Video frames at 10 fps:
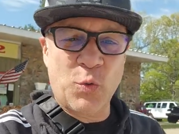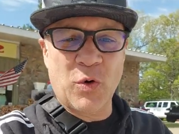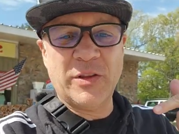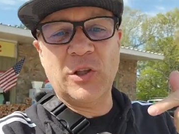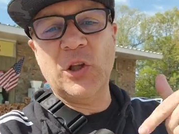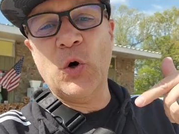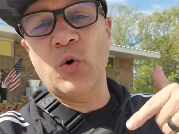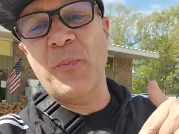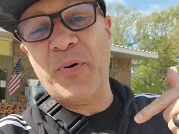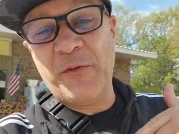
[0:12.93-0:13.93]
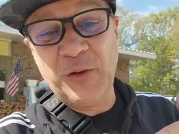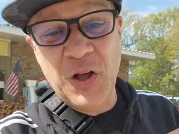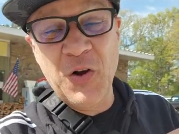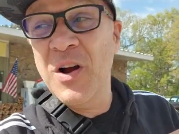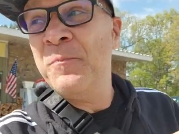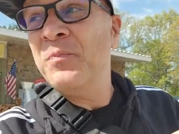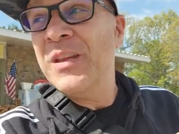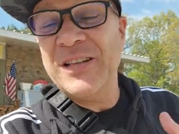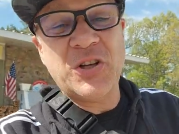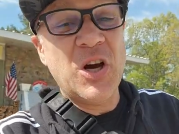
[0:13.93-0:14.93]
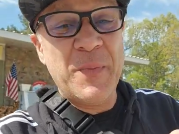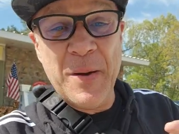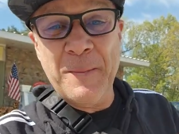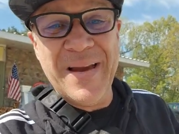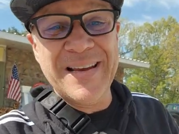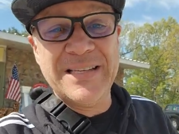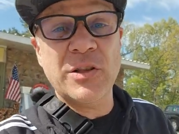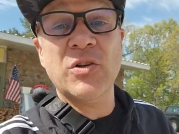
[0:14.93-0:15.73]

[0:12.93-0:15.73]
We're on the lower Buffalo. It's going to be amazing.